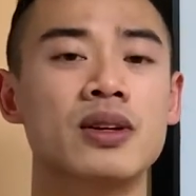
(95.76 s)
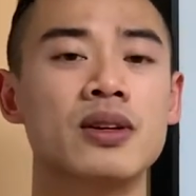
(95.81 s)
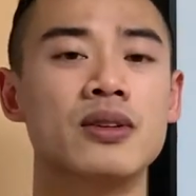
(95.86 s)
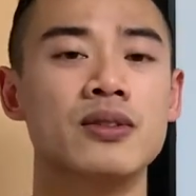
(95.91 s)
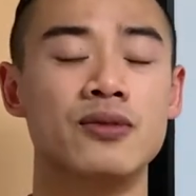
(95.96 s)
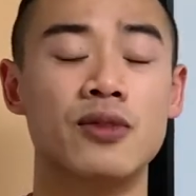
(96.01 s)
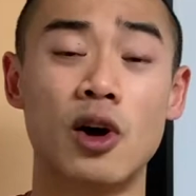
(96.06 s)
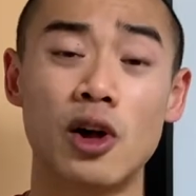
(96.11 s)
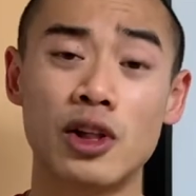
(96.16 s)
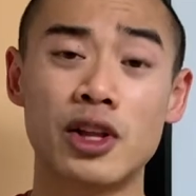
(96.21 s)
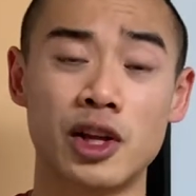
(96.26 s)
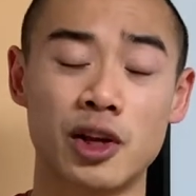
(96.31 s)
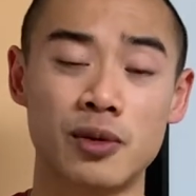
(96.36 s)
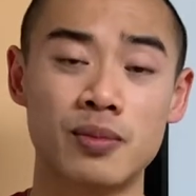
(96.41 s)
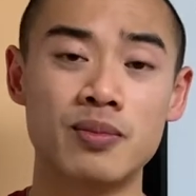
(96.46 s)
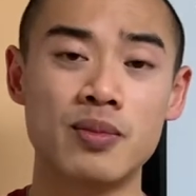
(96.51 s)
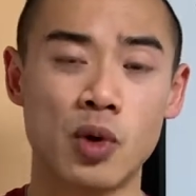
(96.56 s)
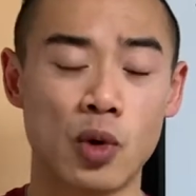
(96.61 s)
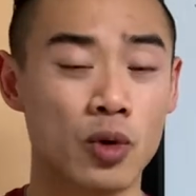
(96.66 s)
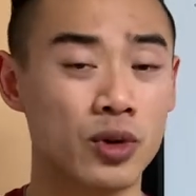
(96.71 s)

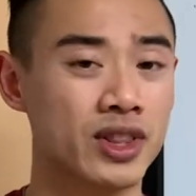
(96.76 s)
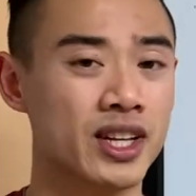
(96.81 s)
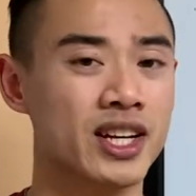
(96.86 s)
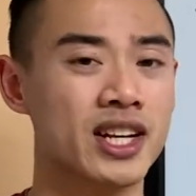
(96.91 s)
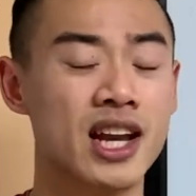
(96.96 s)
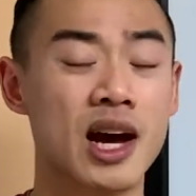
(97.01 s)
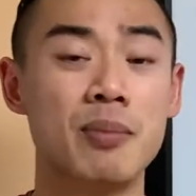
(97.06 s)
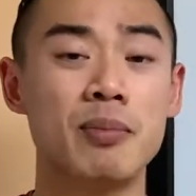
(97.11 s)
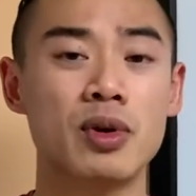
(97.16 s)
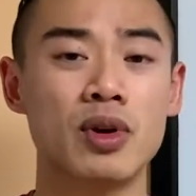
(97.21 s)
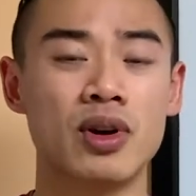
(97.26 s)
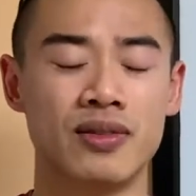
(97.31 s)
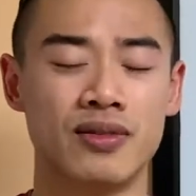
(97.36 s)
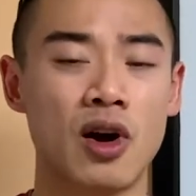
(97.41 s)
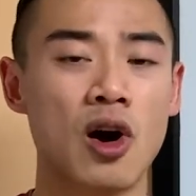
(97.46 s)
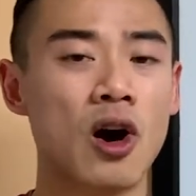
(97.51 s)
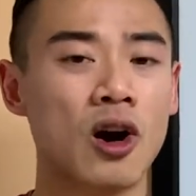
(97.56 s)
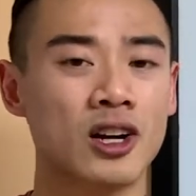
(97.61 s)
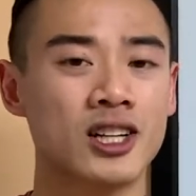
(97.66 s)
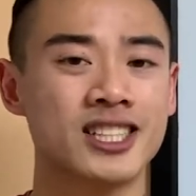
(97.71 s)
Volume, or the number of
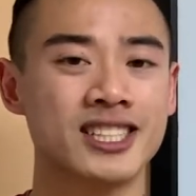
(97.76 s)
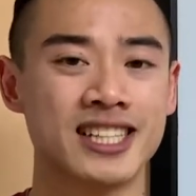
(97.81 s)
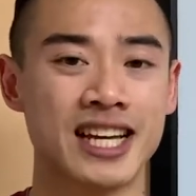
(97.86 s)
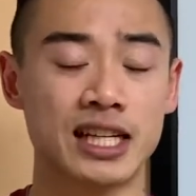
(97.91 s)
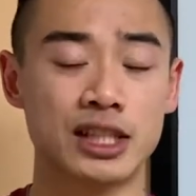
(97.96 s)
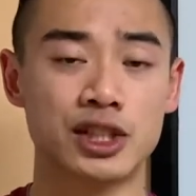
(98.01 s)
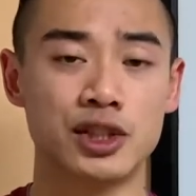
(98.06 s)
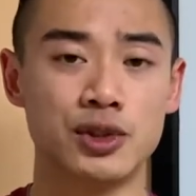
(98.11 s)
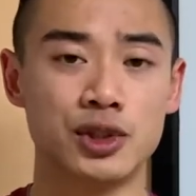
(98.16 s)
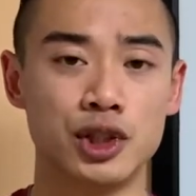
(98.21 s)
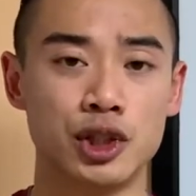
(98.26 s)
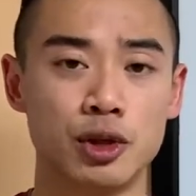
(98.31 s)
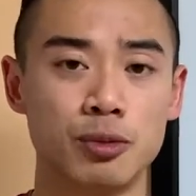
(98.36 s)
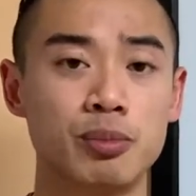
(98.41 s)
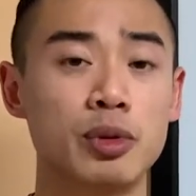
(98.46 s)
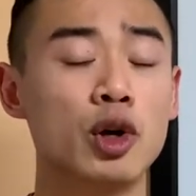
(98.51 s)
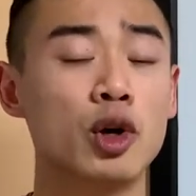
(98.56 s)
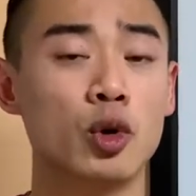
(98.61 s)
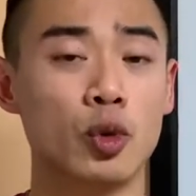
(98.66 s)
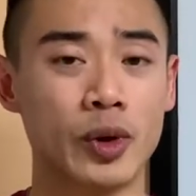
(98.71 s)
hard sets you do
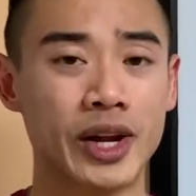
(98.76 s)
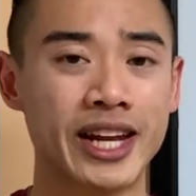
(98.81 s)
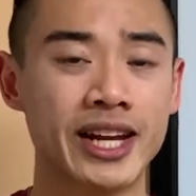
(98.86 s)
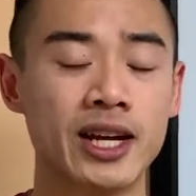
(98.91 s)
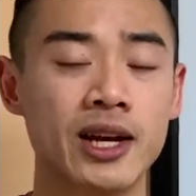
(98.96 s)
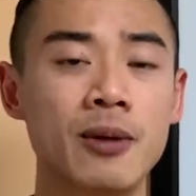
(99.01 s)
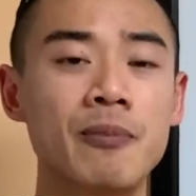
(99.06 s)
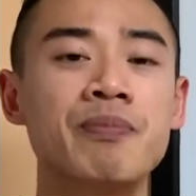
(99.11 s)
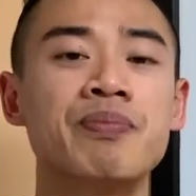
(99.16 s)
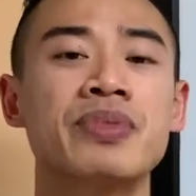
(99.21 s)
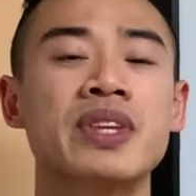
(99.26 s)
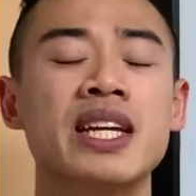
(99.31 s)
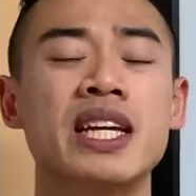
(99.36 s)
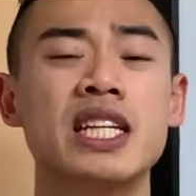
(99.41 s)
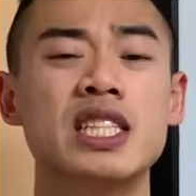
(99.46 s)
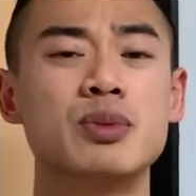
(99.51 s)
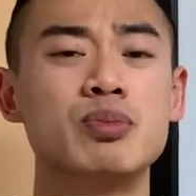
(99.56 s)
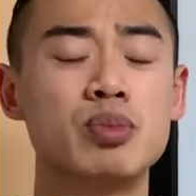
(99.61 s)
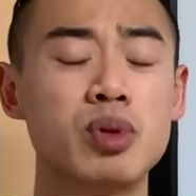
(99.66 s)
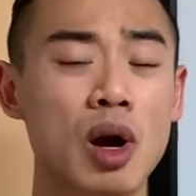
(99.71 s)
per week,
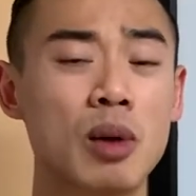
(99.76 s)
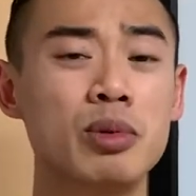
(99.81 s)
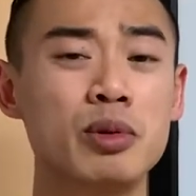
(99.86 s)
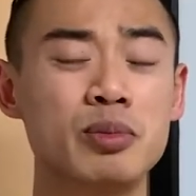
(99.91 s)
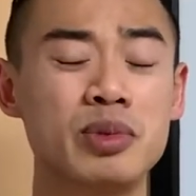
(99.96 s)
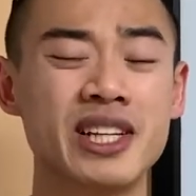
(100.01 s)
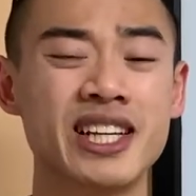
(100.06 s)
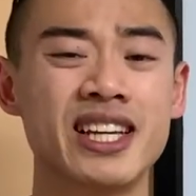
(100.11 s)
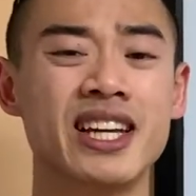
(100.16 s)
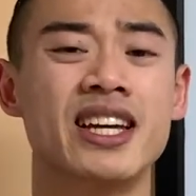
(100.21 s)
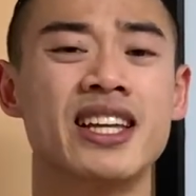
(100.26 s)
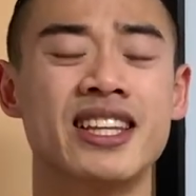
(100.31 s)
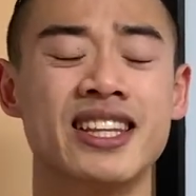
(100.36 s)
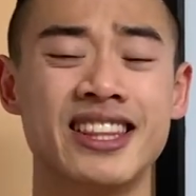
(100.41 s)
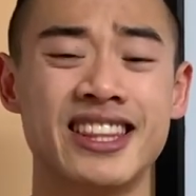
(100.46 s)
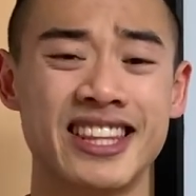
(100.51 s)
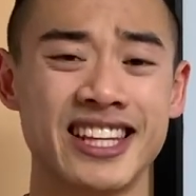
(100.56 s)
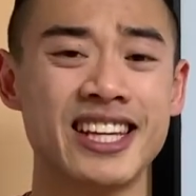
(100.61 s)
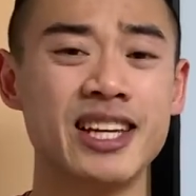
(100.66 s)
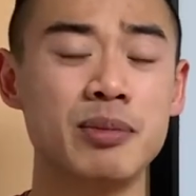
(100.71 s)
is probably
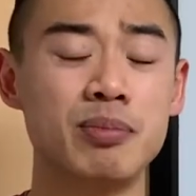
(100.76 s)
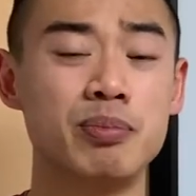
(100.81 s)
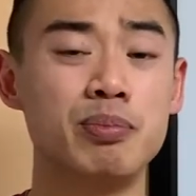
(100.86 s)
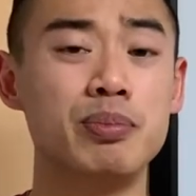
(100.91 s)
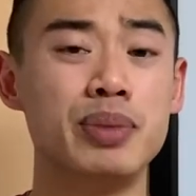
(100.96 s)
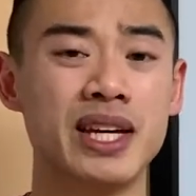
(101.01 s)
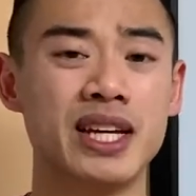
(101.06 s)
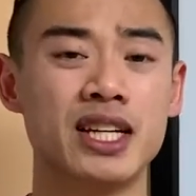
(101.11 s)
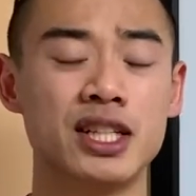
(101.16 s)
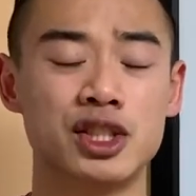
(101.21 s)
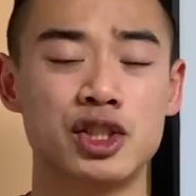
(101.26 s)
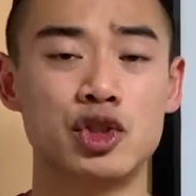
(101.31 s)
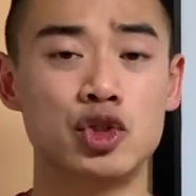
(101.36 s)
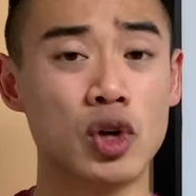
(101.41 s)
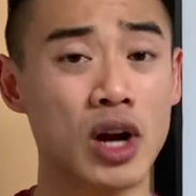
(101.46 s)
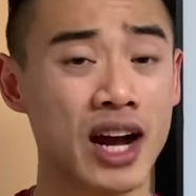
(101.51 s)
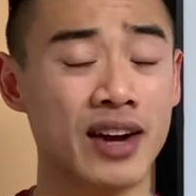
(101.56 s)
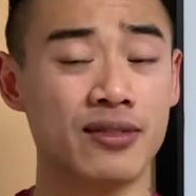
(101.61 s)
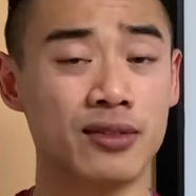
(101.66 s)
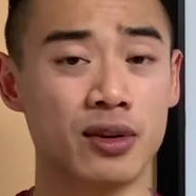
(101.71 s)
the biggest
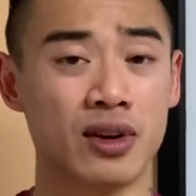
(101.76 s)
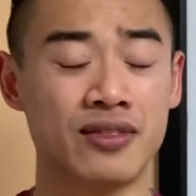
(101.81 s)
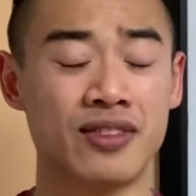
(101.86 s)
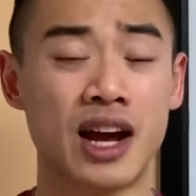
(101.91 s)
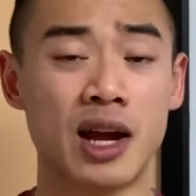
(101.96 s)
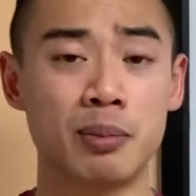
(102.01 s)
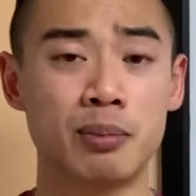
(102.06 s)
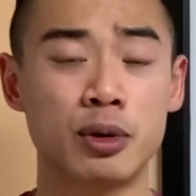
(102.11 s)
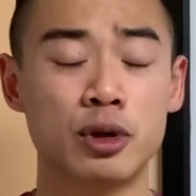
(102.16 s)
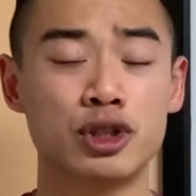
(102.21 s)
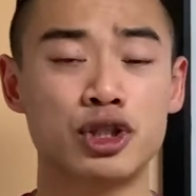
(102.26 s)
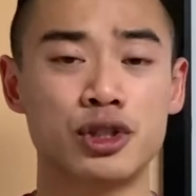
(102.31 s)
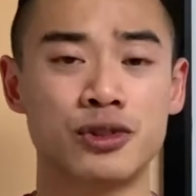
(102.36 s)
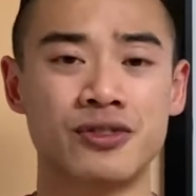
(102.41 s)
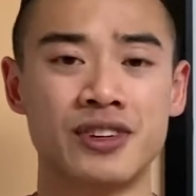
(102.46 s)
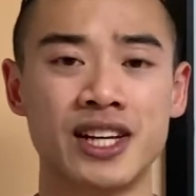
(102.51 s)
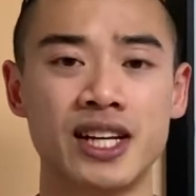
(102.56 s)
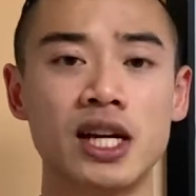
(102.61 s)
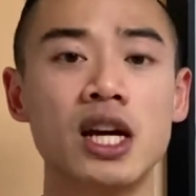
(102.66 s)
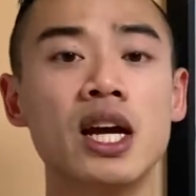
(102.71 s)
driver of
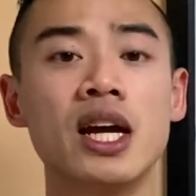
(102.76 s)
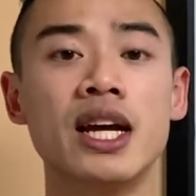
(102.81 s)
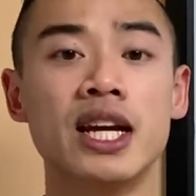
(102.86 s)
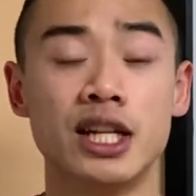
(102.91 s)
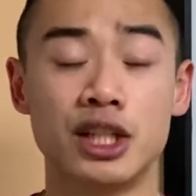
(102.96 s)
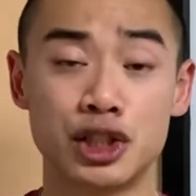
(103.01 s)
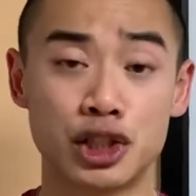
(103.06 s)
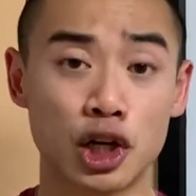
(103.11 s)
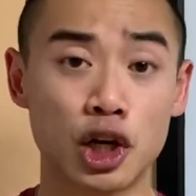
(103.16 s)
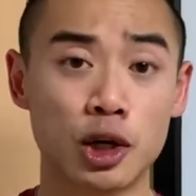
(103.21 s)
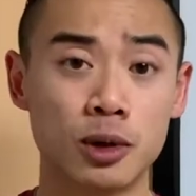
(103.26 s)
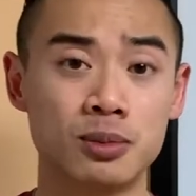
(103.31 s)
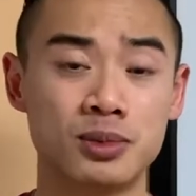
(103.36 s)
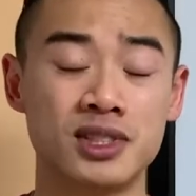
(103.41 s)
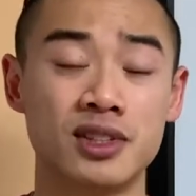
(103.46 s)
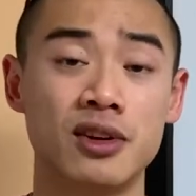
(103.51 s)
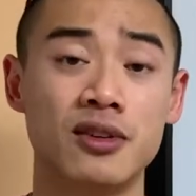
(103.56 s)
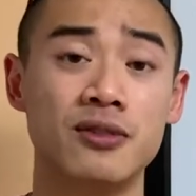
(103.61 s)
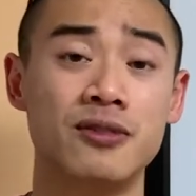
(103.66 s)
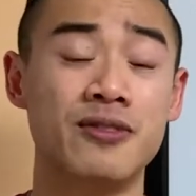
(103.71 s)
hypertrophy in terms
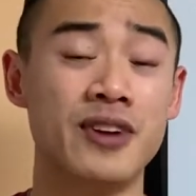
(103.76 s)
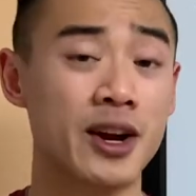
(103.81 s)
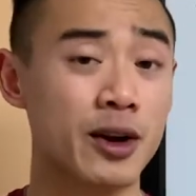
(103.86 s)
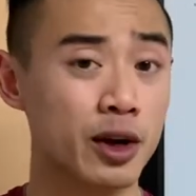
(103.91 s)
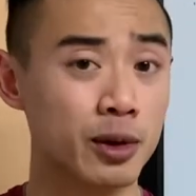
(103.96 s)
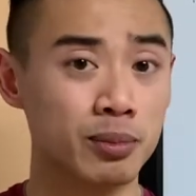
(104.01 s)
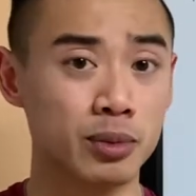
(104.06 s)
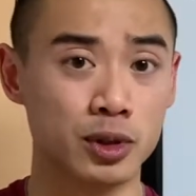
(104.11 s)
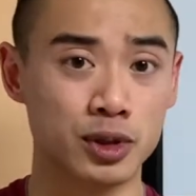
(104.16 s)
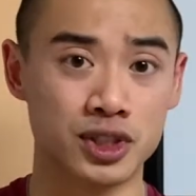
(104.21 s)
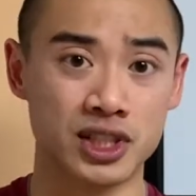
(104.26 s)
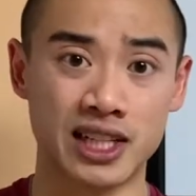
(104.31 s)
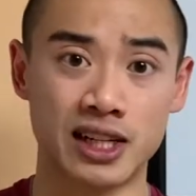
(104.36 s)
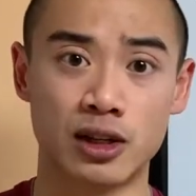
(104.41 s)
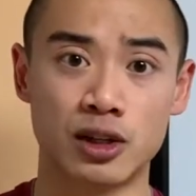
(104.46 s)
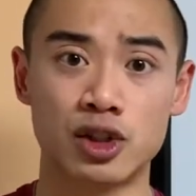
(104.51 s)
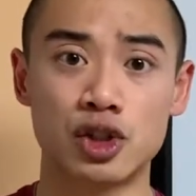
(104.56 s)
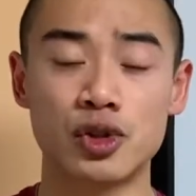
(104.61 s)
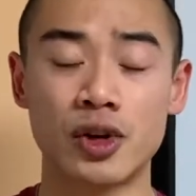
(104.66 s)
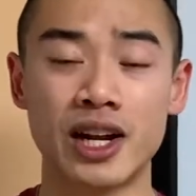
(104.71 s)
of variables in our
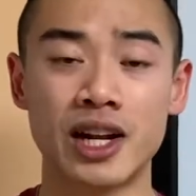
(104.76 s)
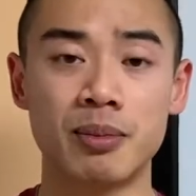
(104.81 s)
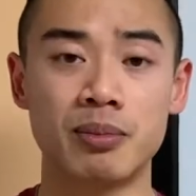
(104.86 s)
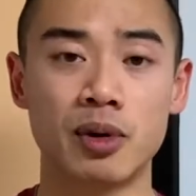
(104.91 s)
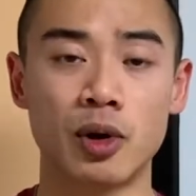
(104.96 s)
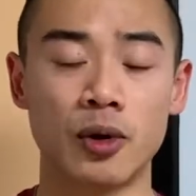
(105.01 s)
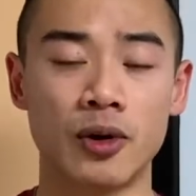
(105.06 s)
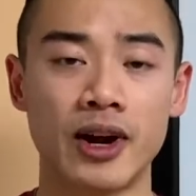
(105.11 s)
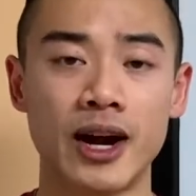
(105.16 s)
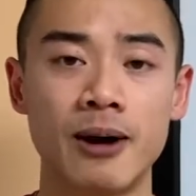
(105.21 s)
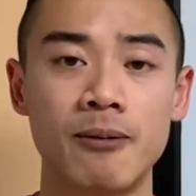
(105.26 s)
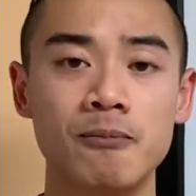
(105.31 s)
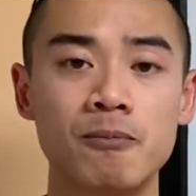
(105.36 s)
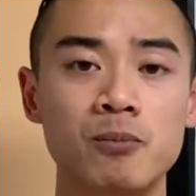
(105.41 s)
training program.